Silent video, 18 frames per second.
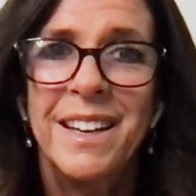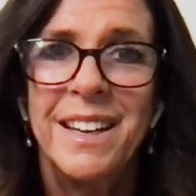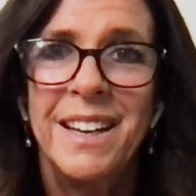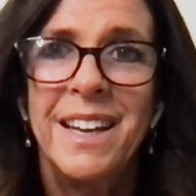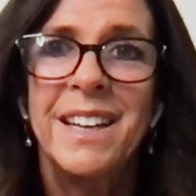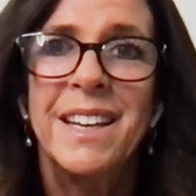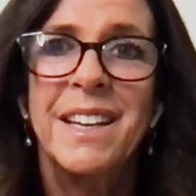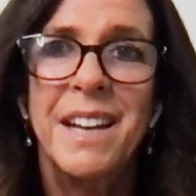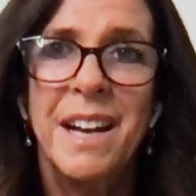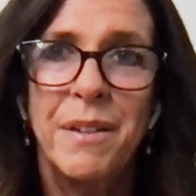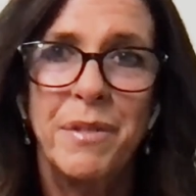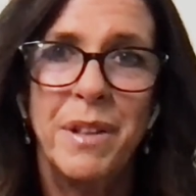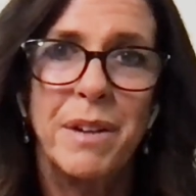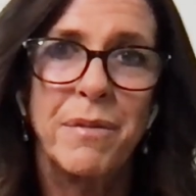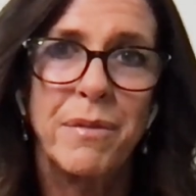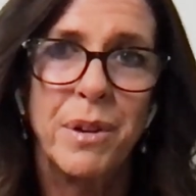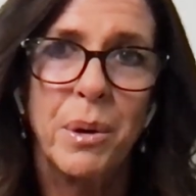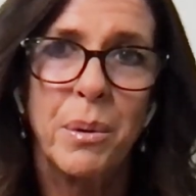it can have
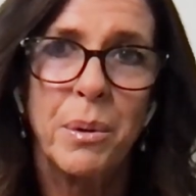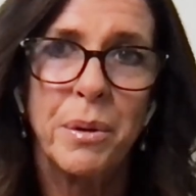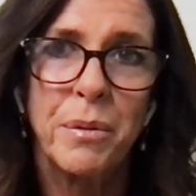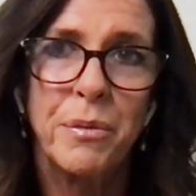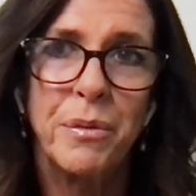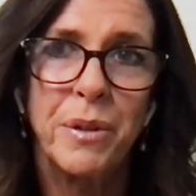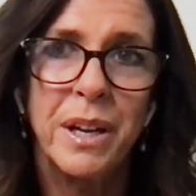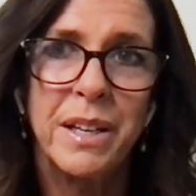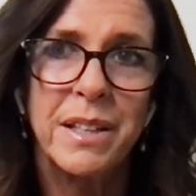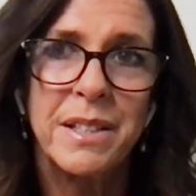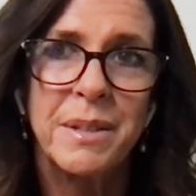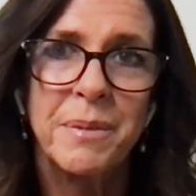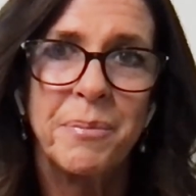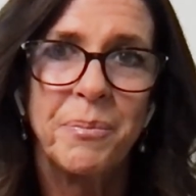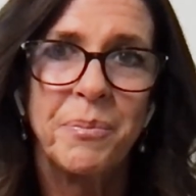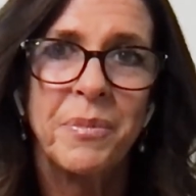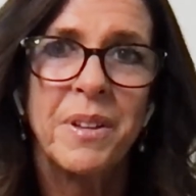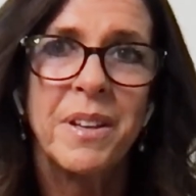that flow-on effect
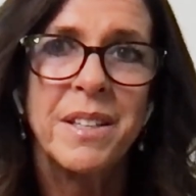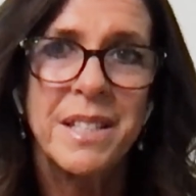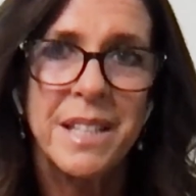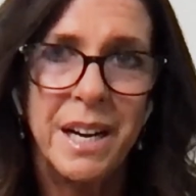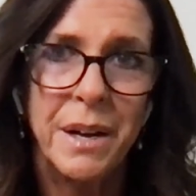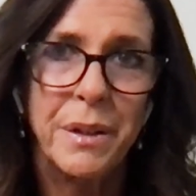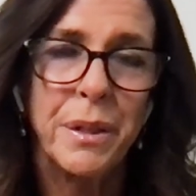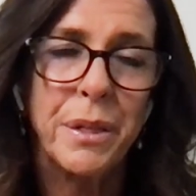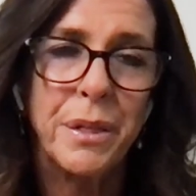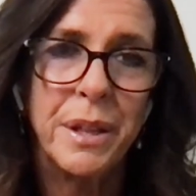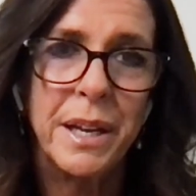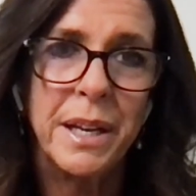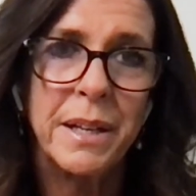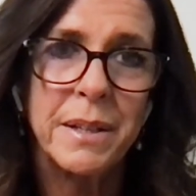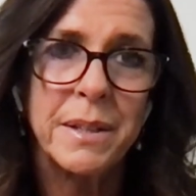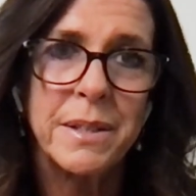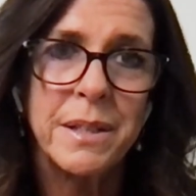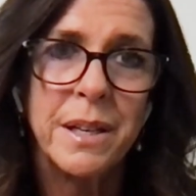to other
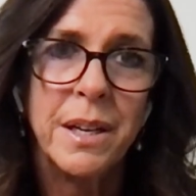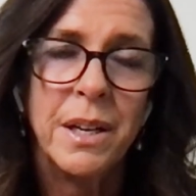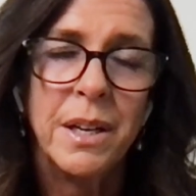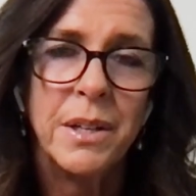things.